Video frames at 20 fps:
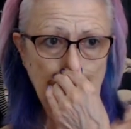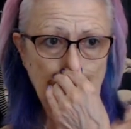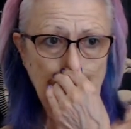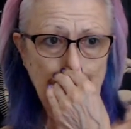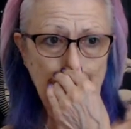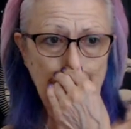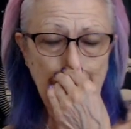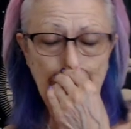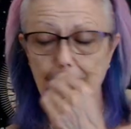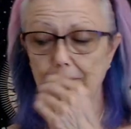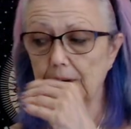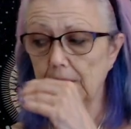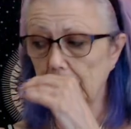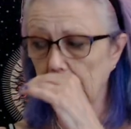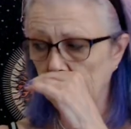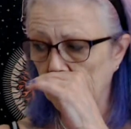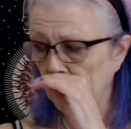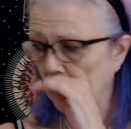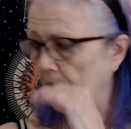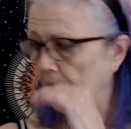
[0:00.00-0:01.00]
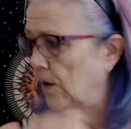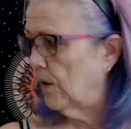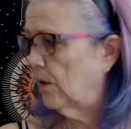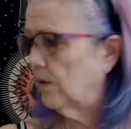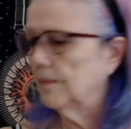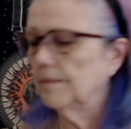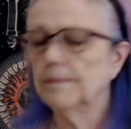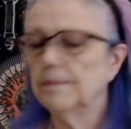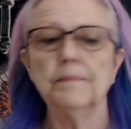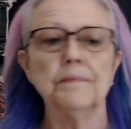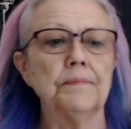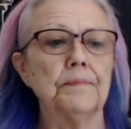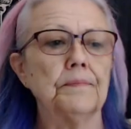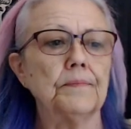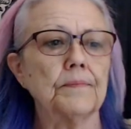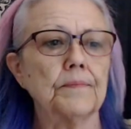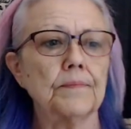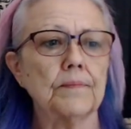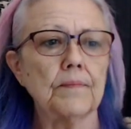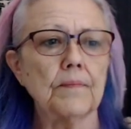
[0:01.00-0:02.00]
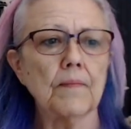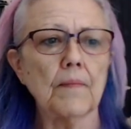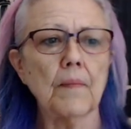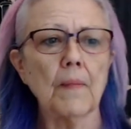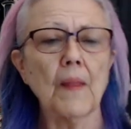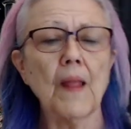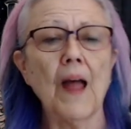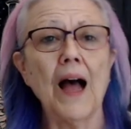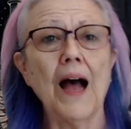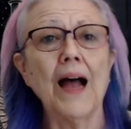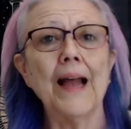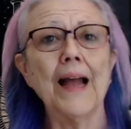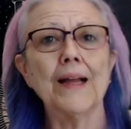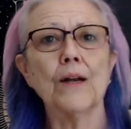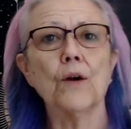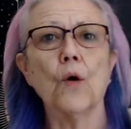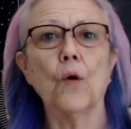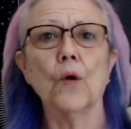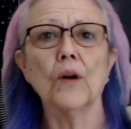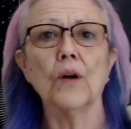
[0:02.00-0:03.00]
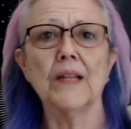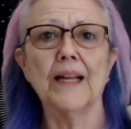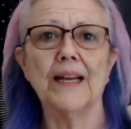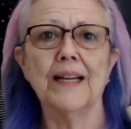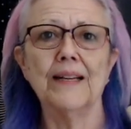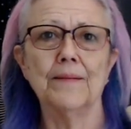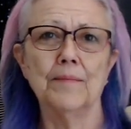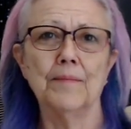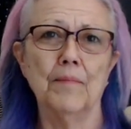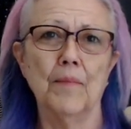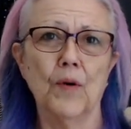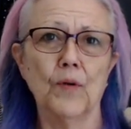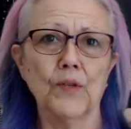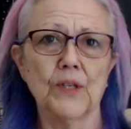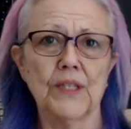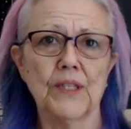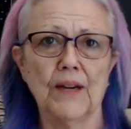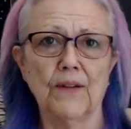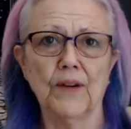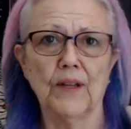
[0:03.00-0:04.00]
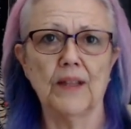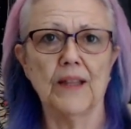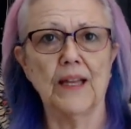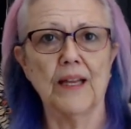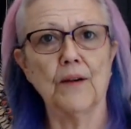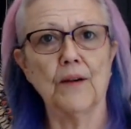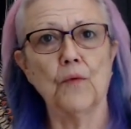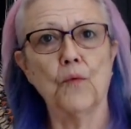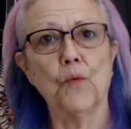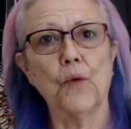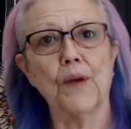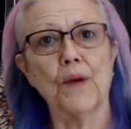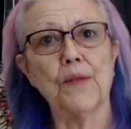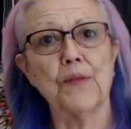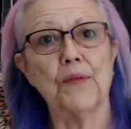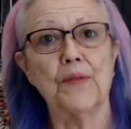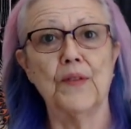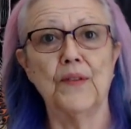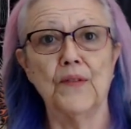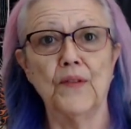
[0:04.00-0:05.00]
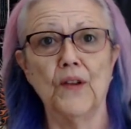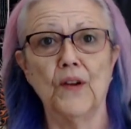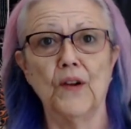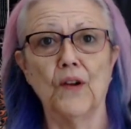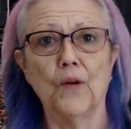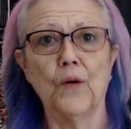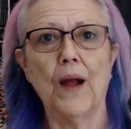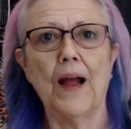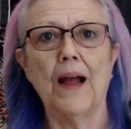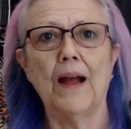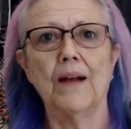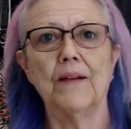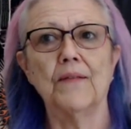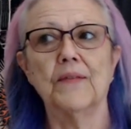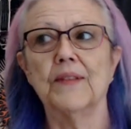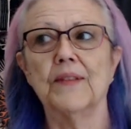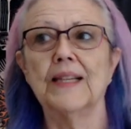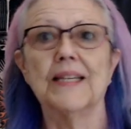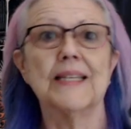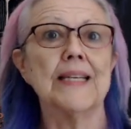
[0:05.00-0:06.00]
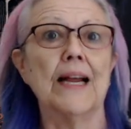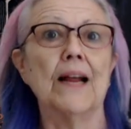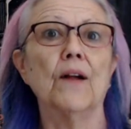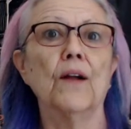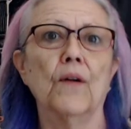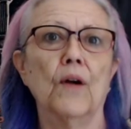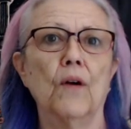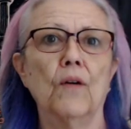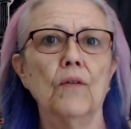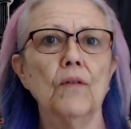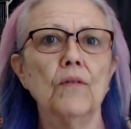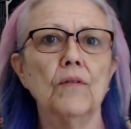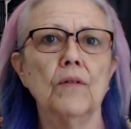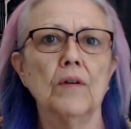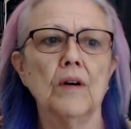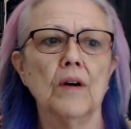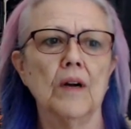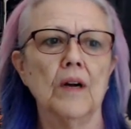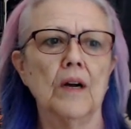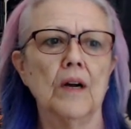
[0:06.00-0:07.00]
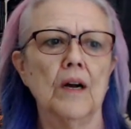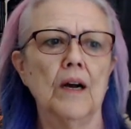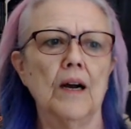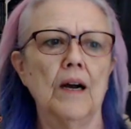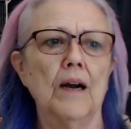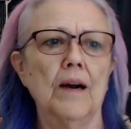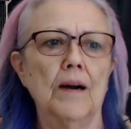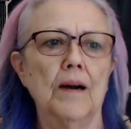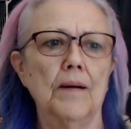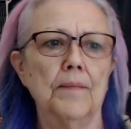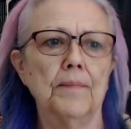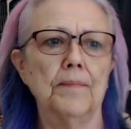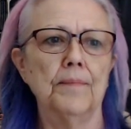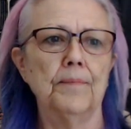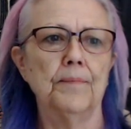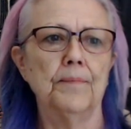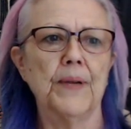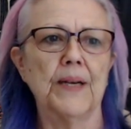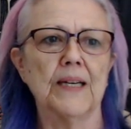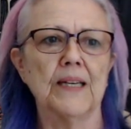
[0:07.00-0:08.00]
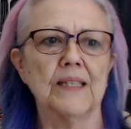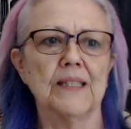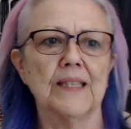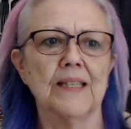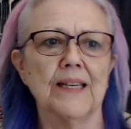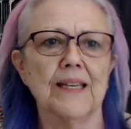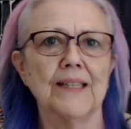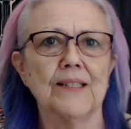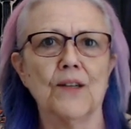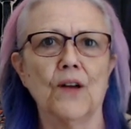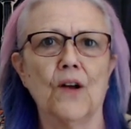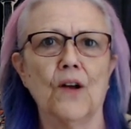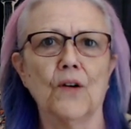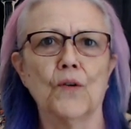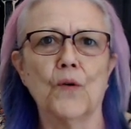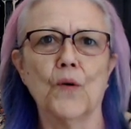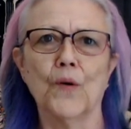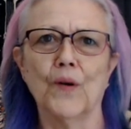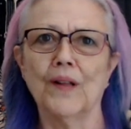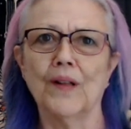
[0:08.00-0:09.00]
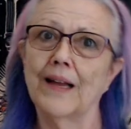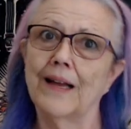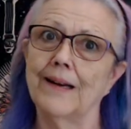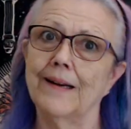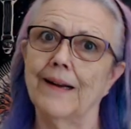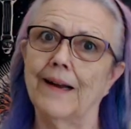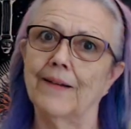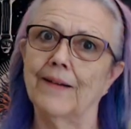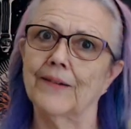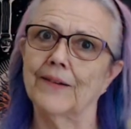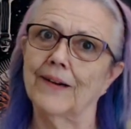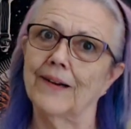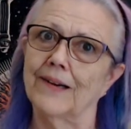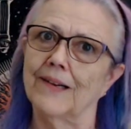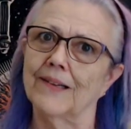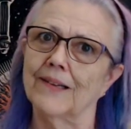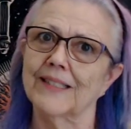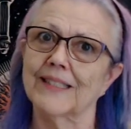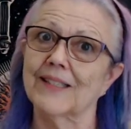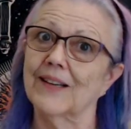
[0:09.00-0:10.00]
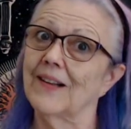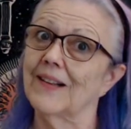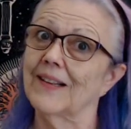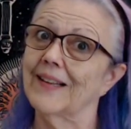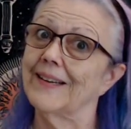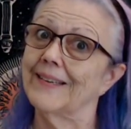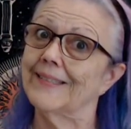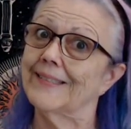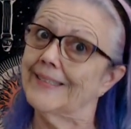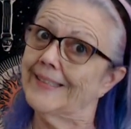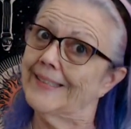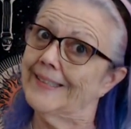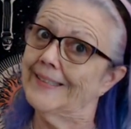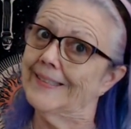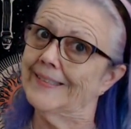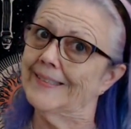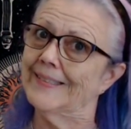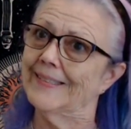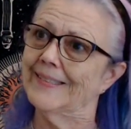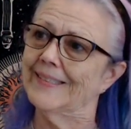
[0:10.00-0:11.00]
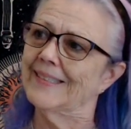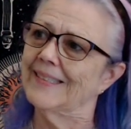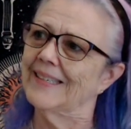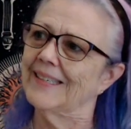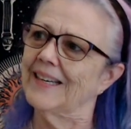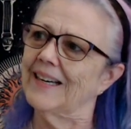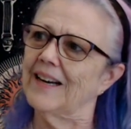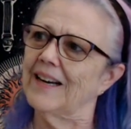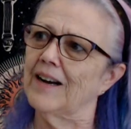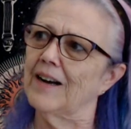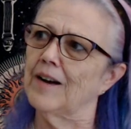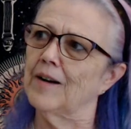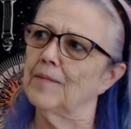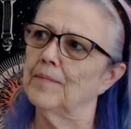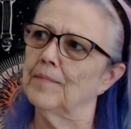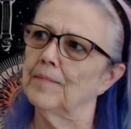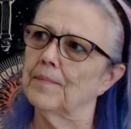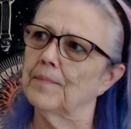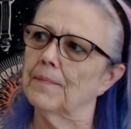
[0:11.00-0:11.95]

even though I correlate most everything with, the tarot, because it is all correlated after all. It's all energy. Um,